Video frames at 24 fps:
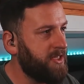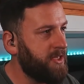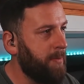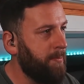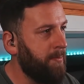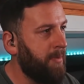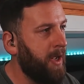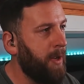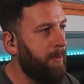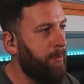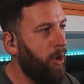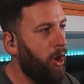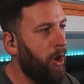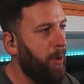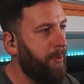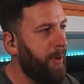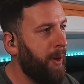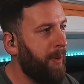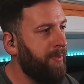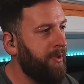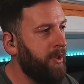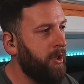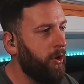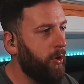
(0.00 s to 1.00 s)
it might pop
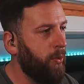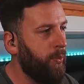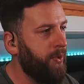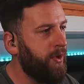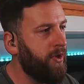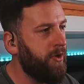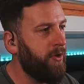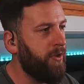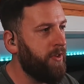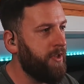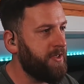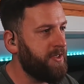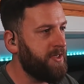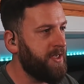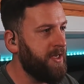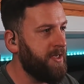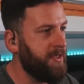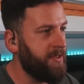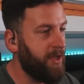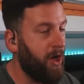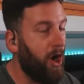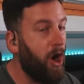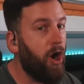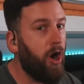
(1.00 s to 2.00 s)
up a little window that
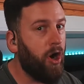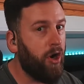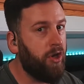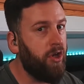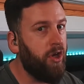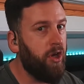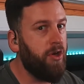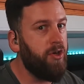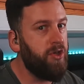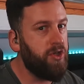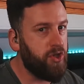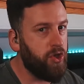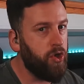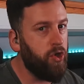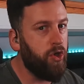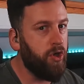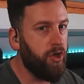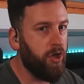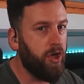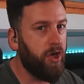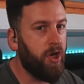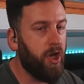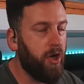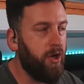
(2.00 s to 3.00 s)
says, are you sure
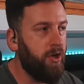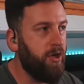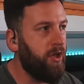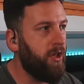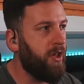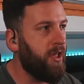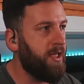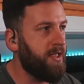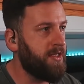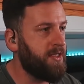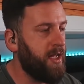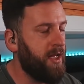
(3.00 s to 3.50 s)
you're gonna do this?